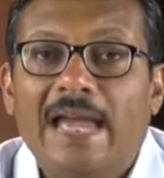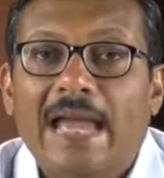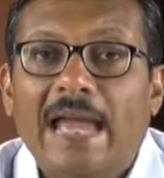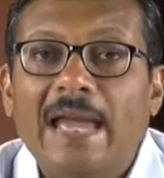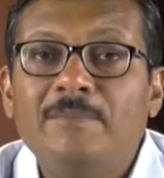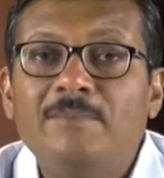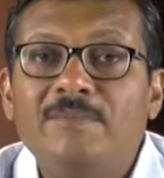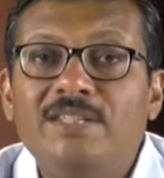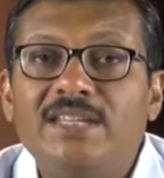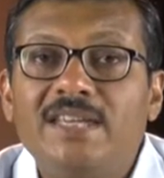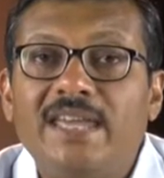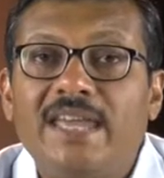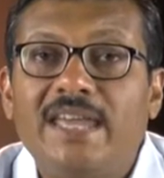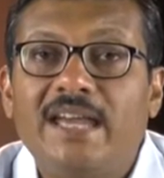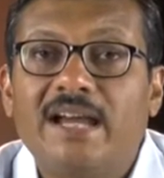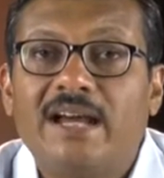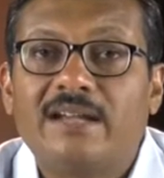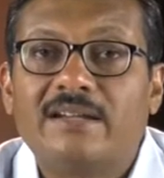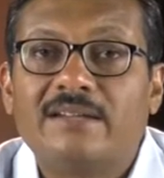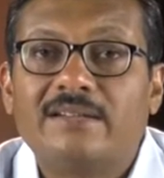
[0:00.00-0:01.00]

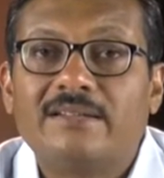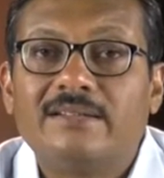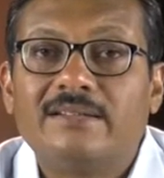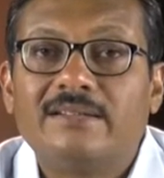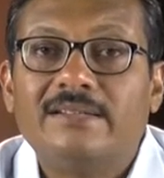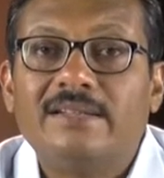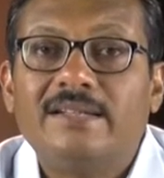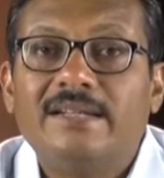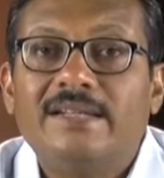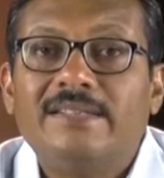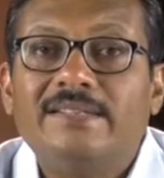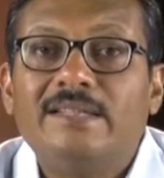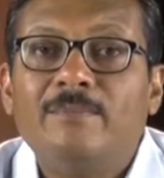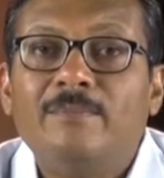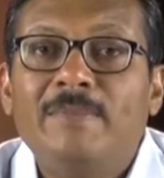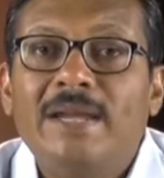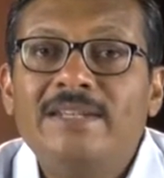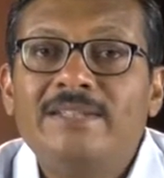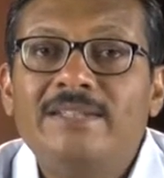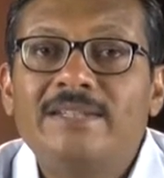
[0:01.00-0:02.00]
MGAR the
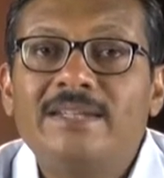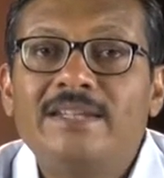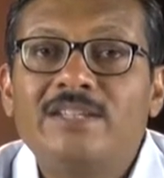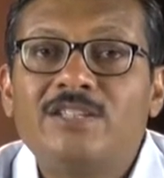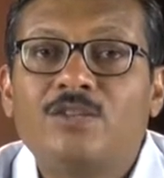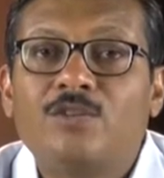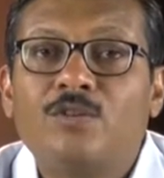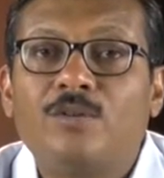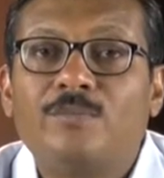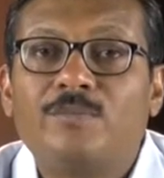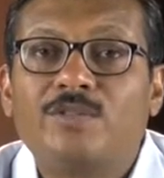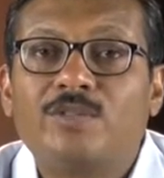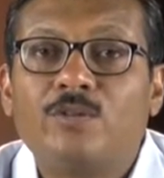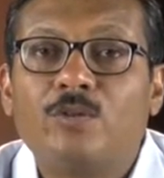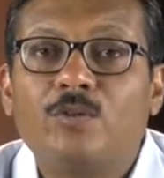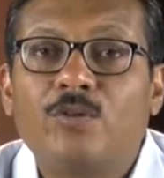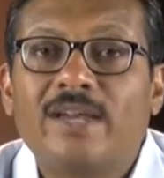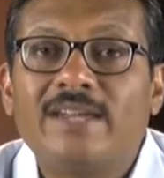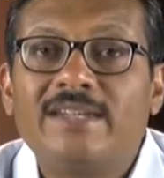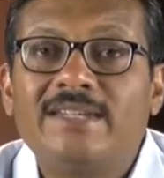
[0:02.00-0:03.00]
maintenance groups
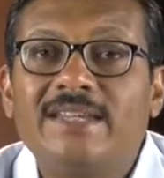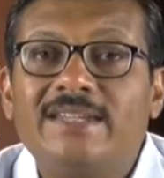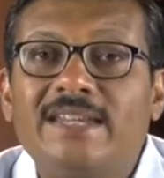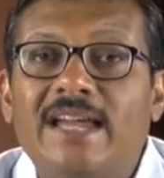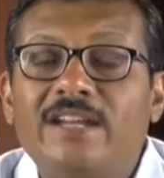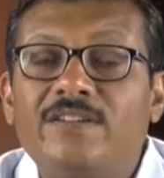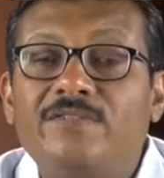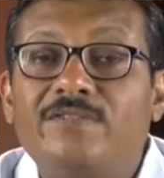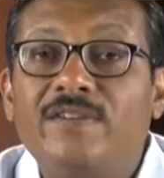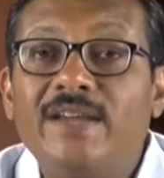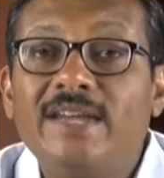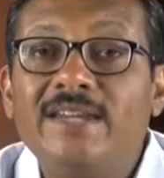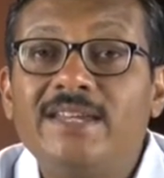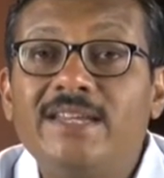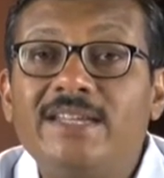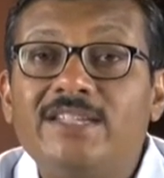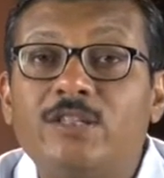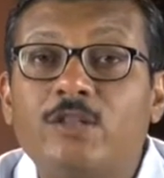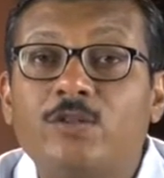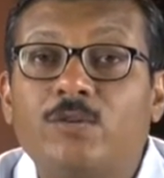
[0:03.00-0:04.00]
located at
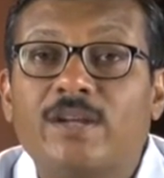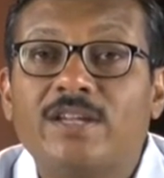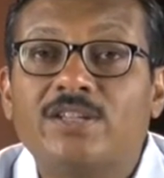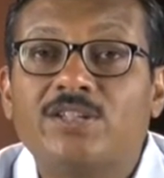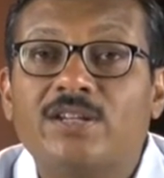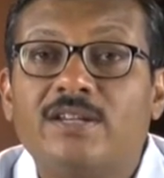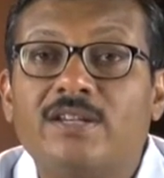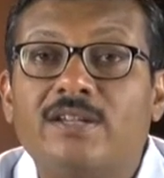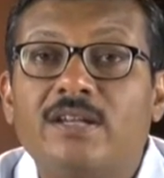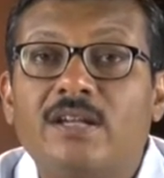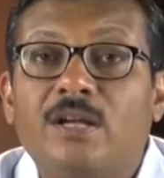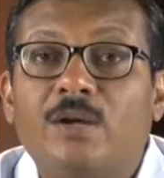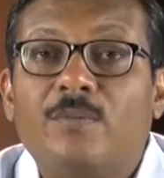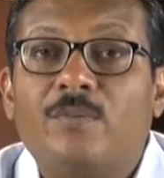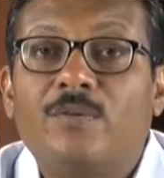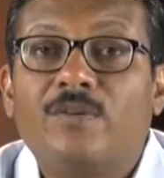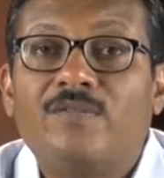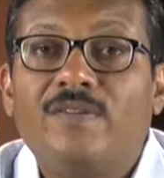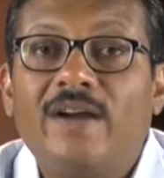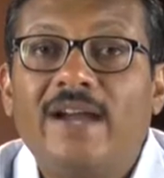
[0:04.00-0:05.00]
various locations
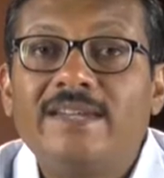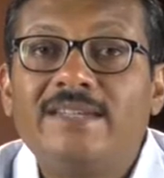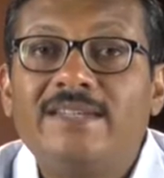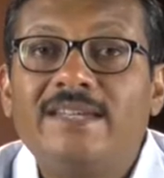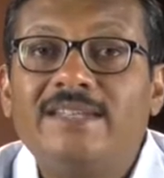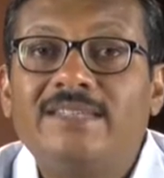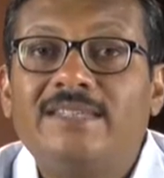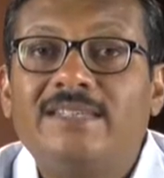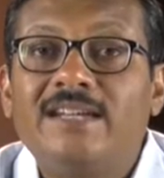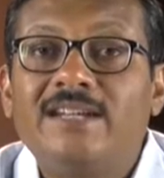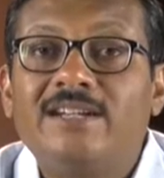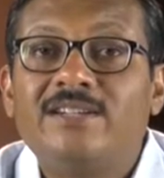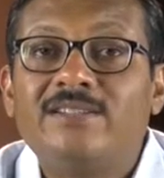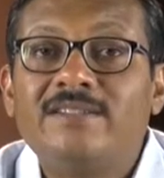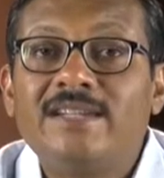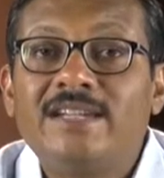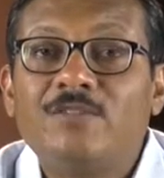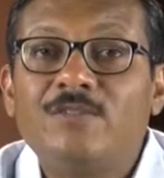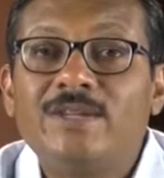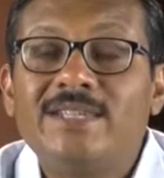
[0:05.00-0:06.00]
provided the
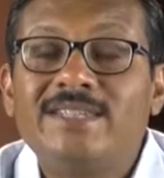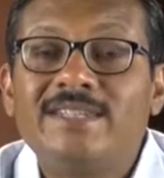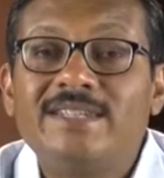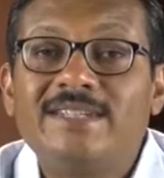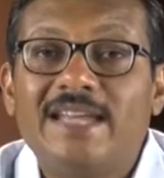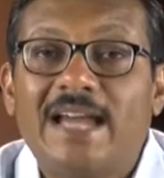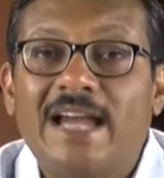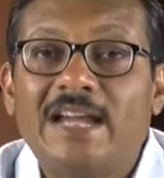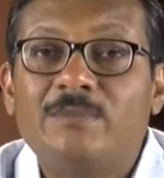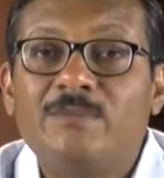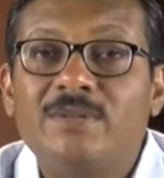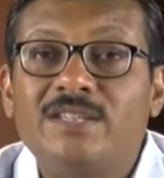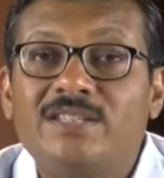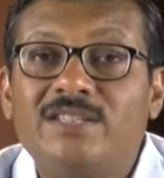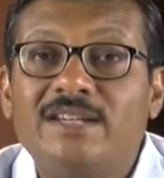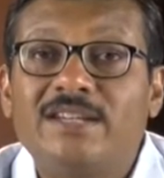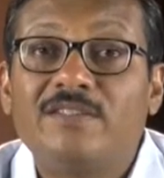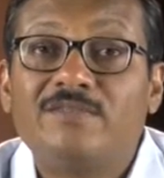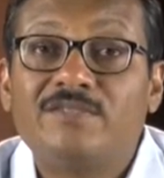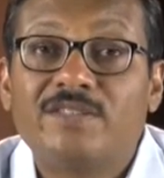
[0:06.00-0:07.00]
requisite
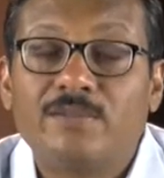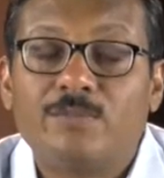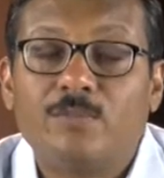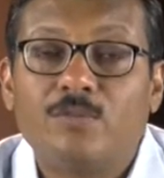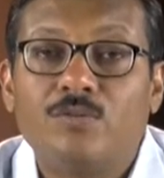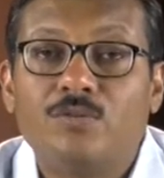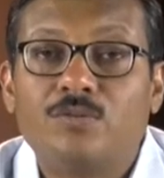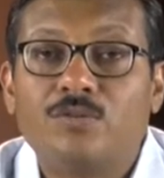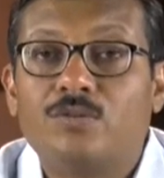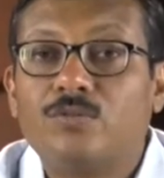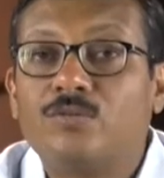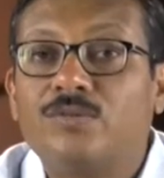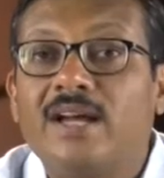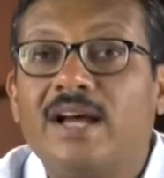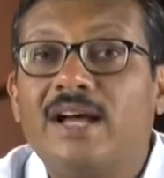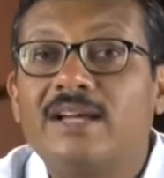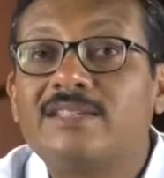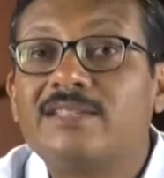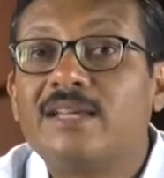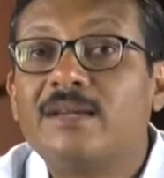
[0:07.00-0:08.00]
administrative support to the
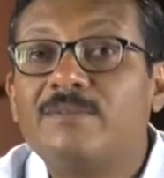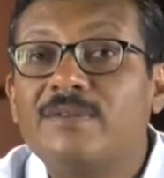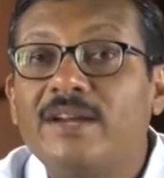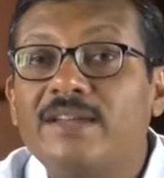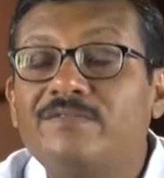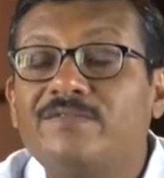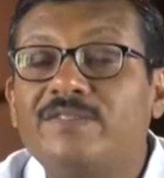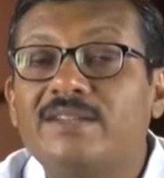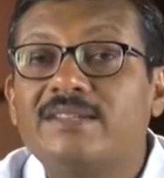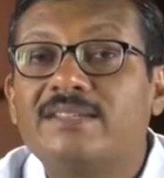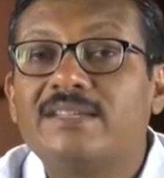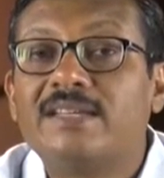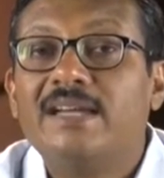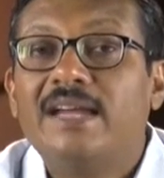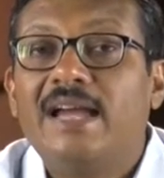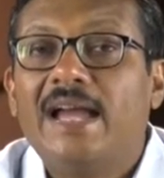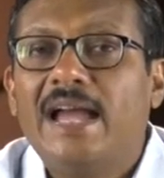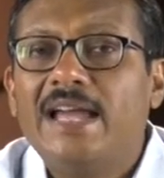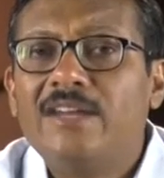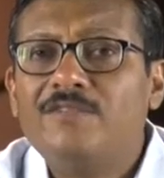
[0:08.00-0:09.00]
Assam Rifles
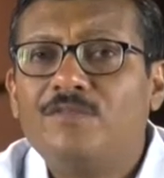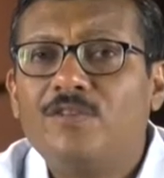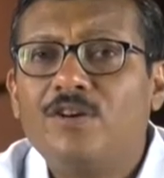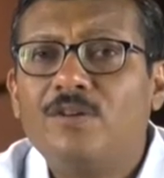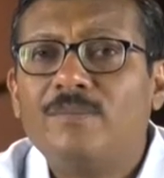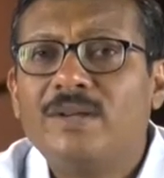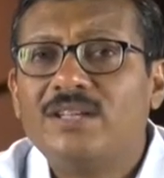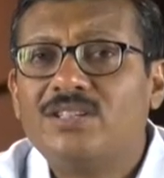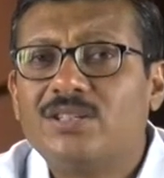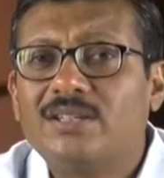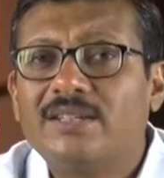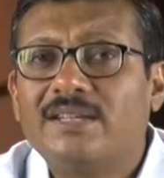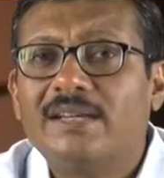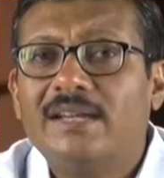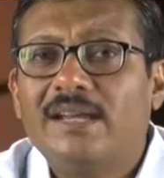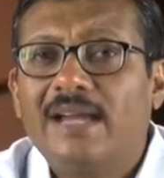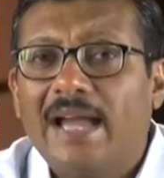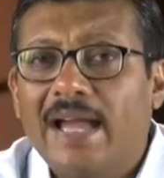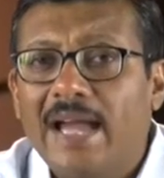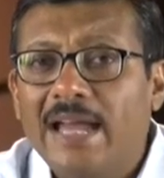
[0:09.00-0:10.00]
and formation
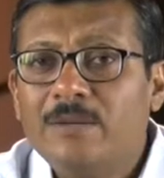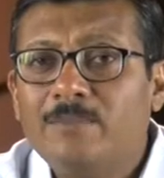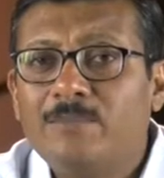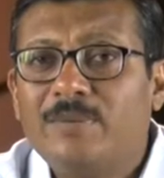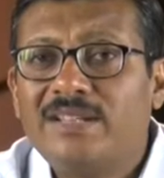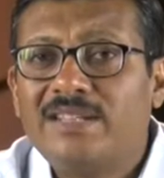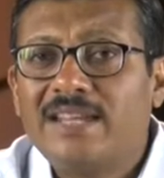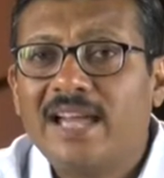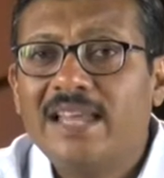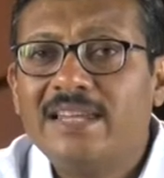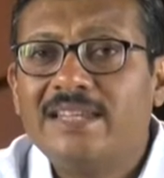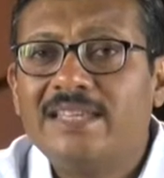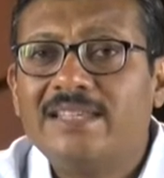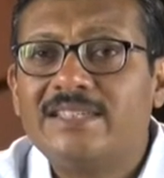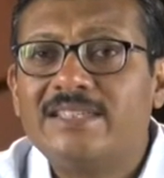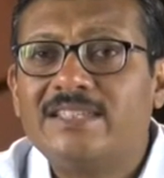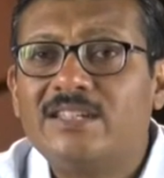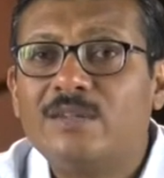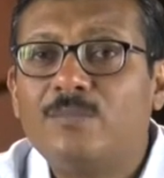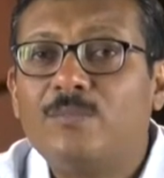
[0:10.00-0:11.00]
and
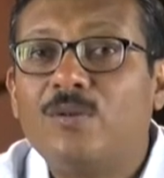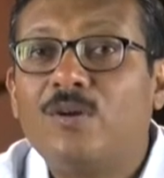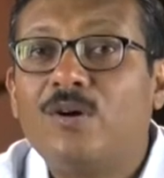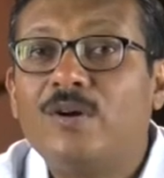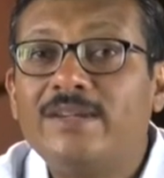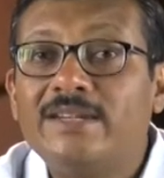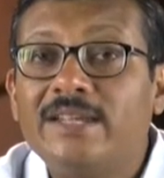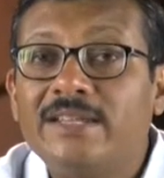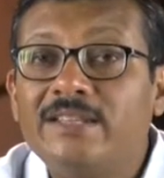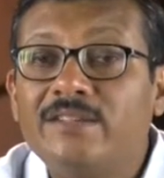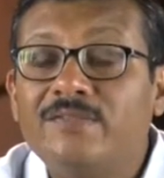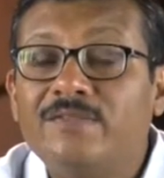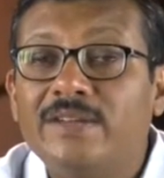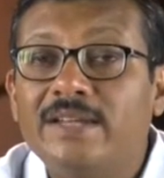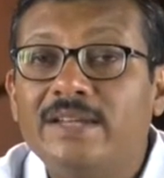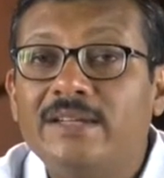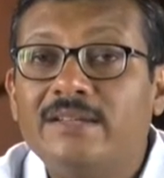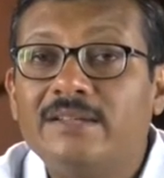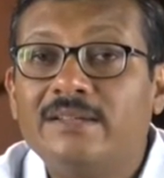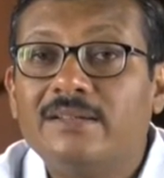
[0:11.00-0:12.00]
battalions deployed in the
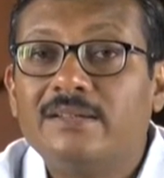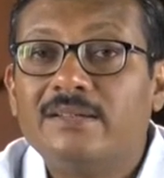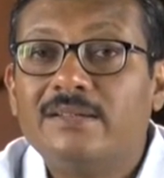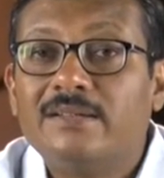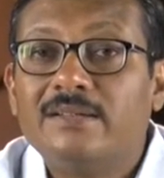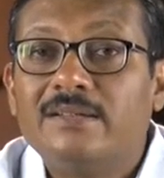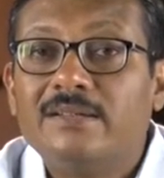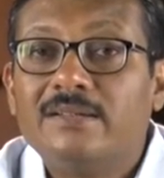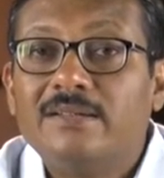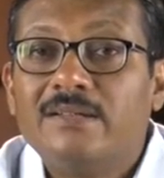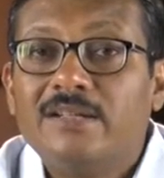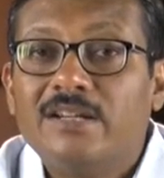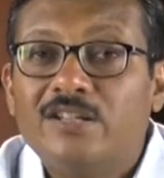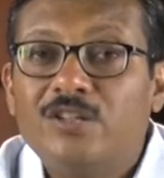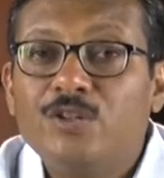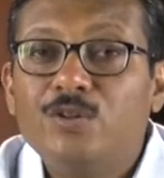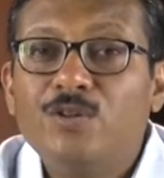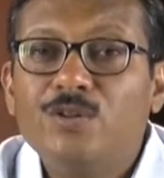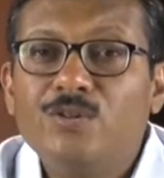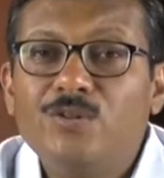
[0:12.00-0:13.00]
field.
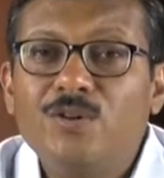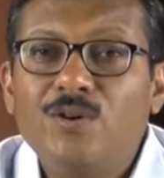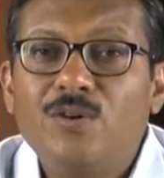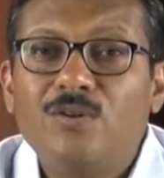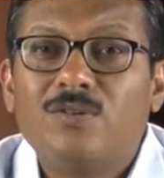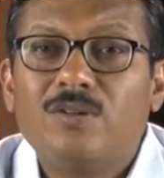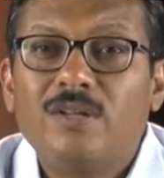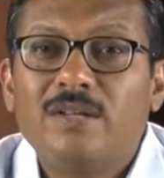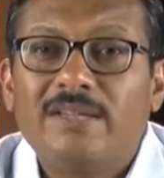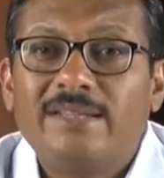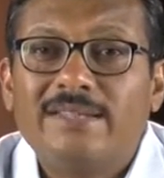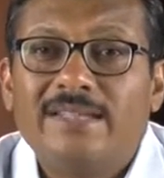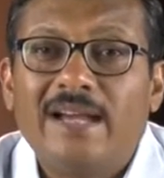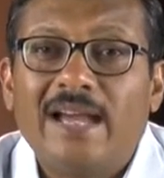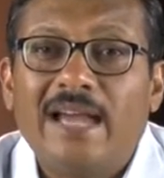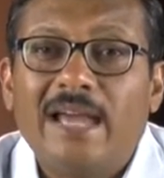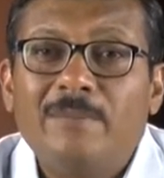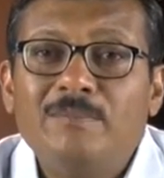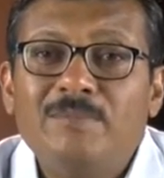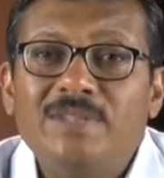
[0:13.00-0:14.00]
Do you know the
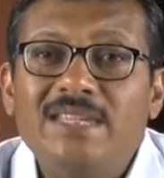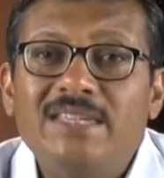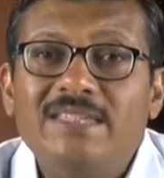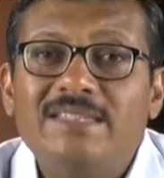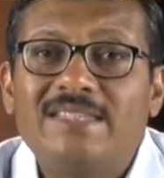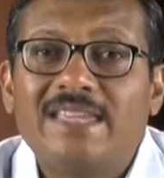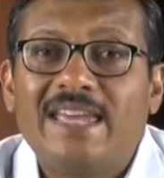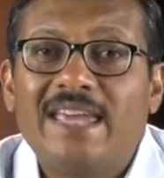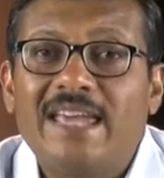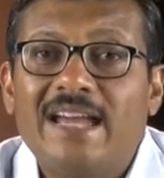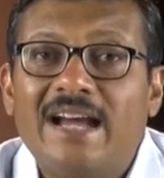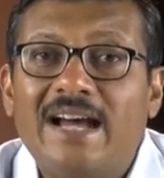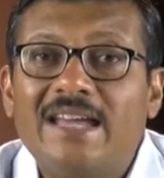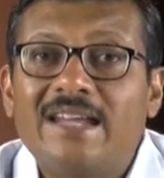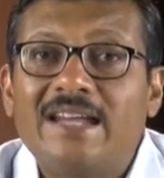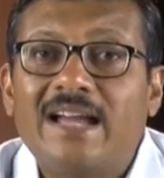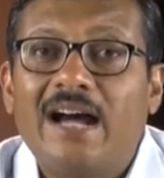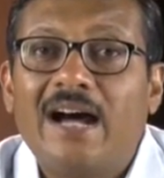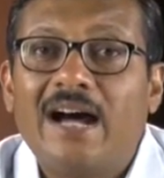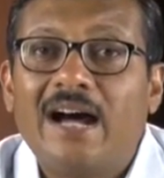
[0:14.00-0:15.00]
MGs
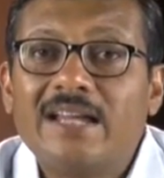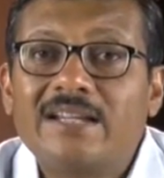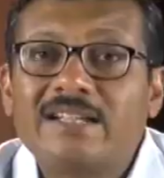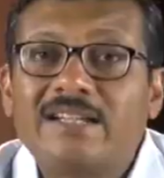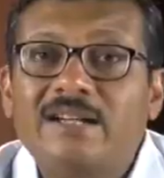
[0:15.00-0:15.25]
AR are